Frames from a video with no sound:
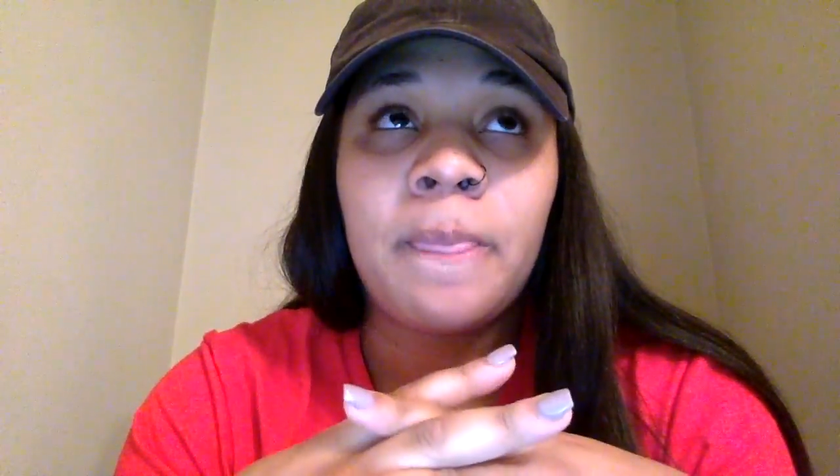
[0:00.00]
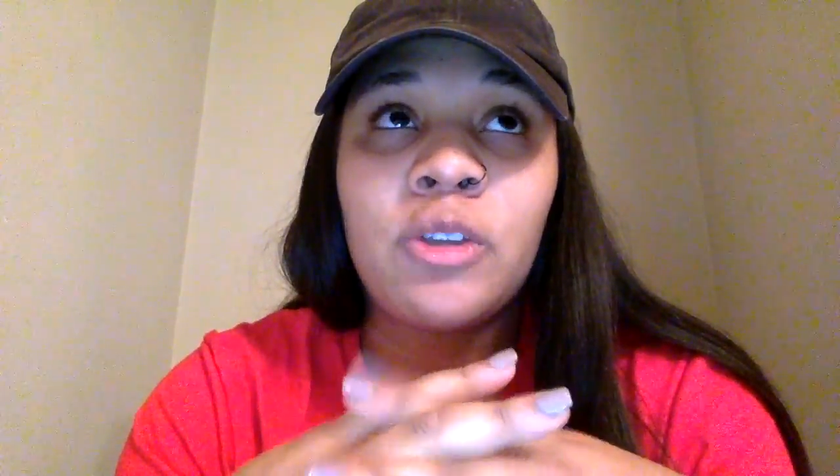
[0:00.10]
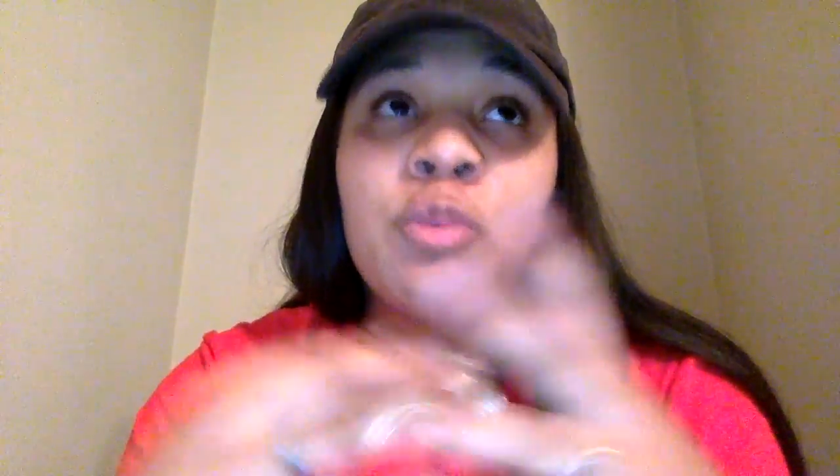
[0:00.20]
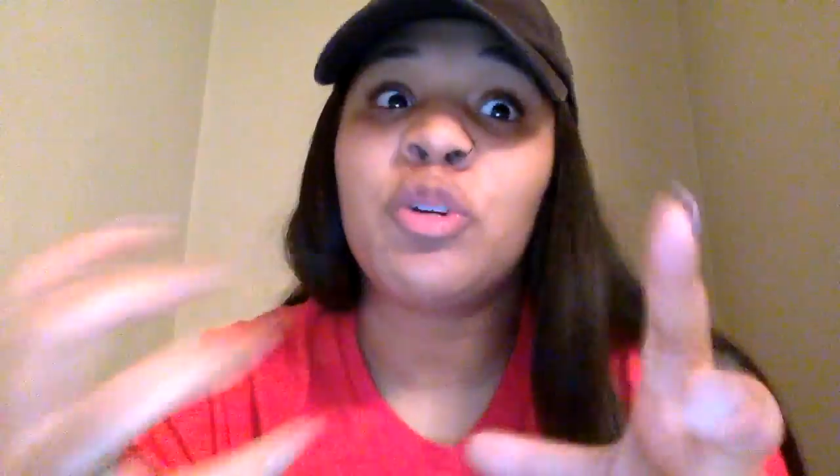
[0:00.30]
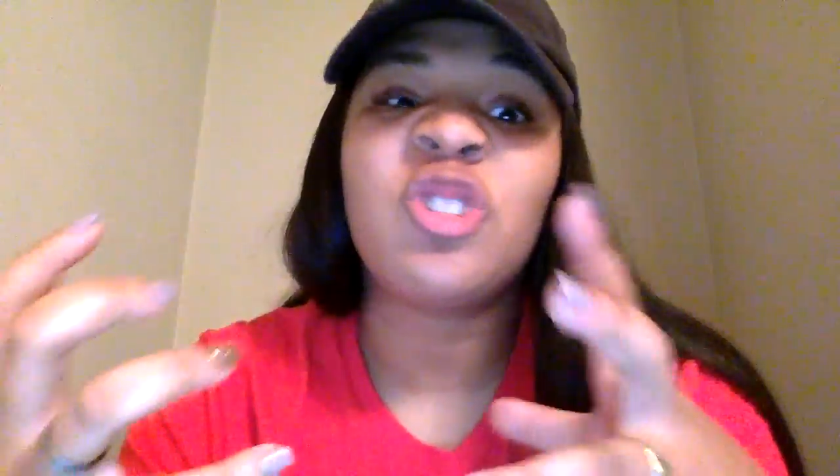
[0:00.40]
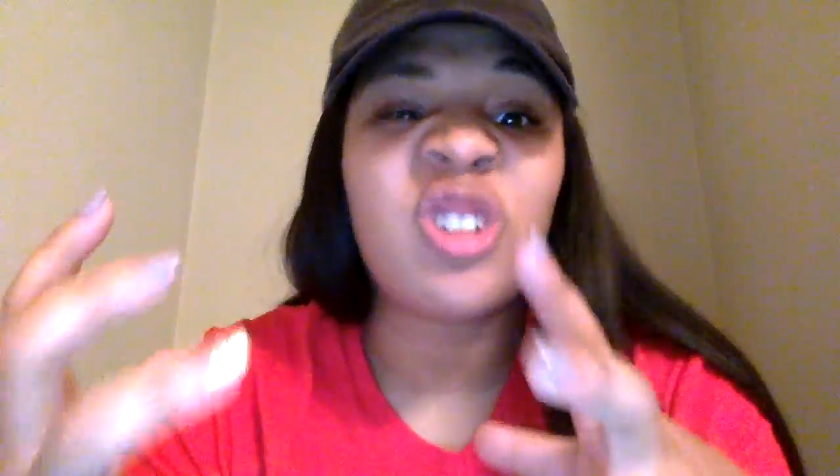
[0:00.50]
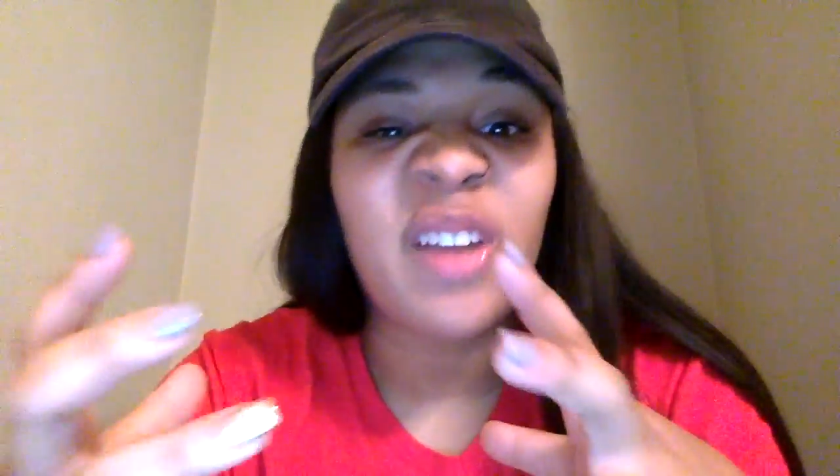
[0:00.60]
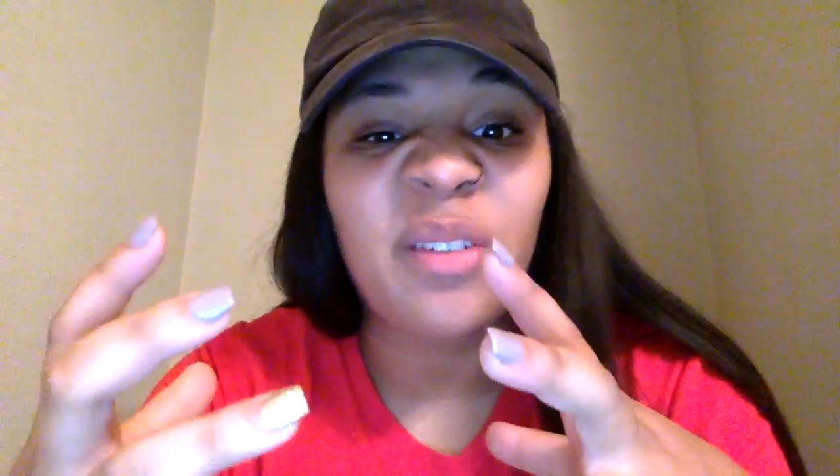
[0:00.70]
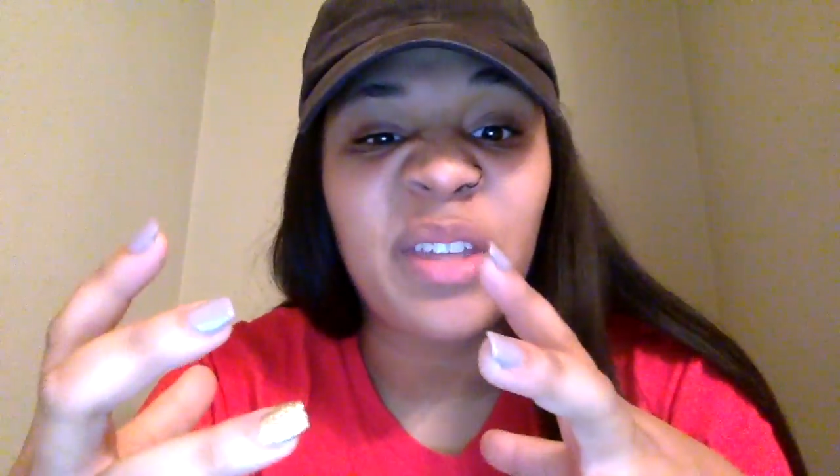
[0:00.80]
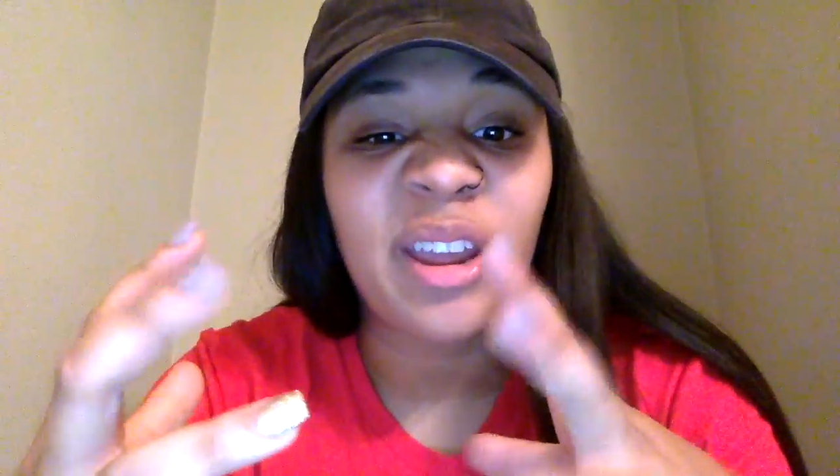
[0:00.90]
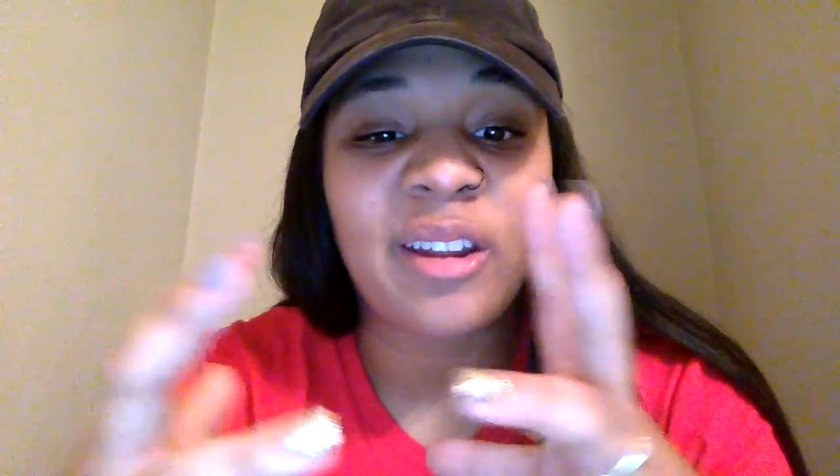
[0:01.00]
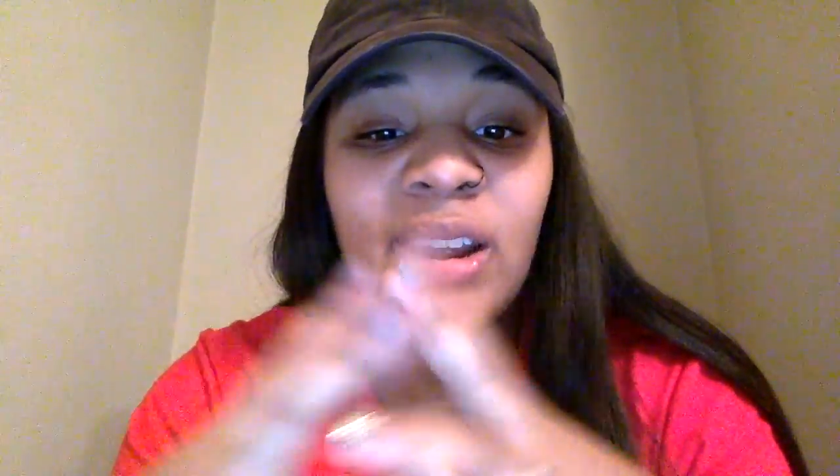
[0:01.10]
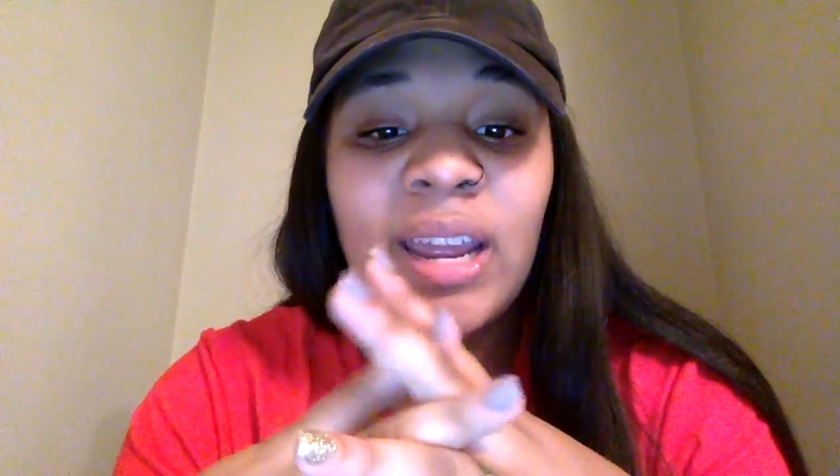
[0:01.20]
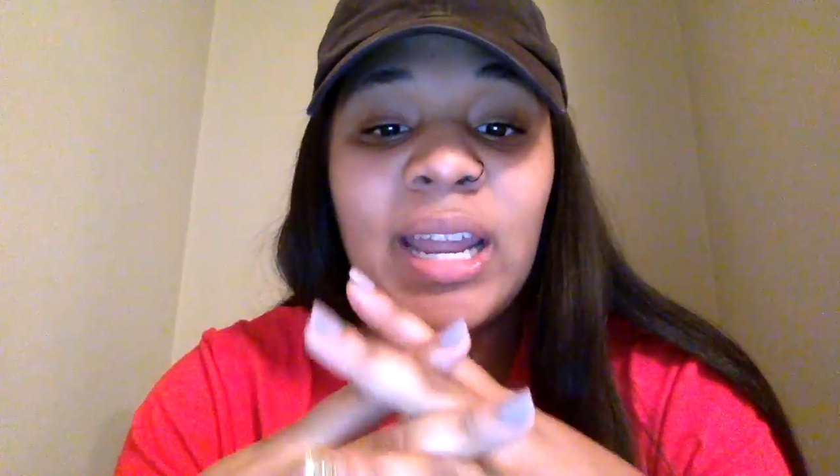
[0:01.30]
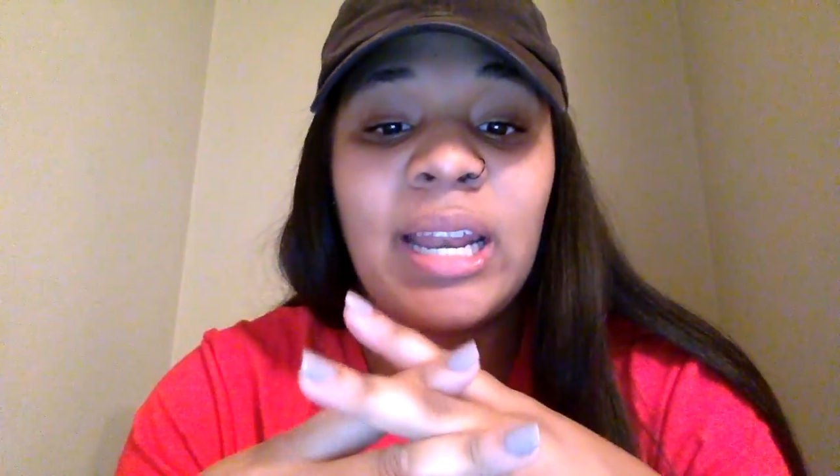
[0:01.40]
She put herself out there,
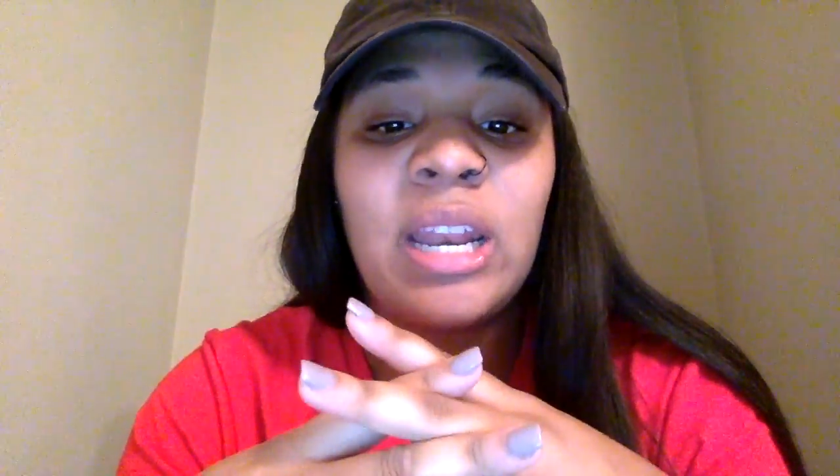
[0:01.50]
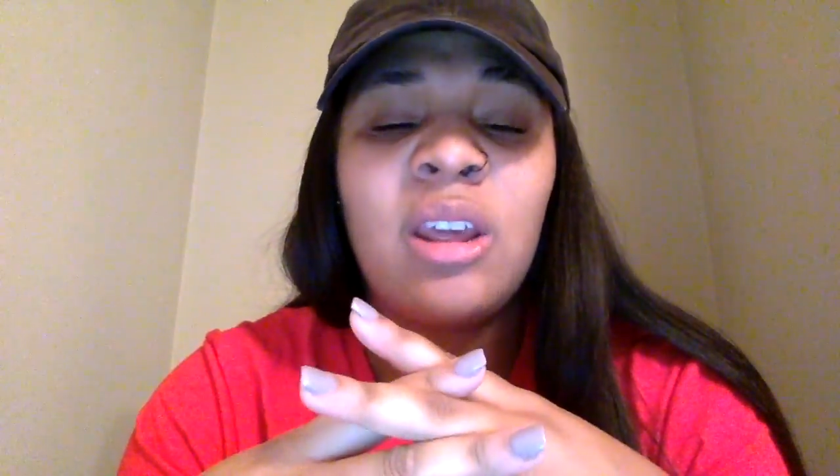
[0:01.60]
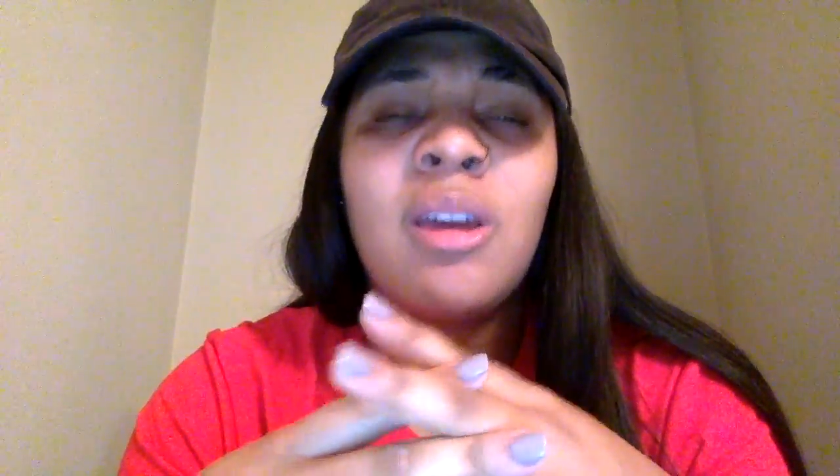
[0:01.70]
and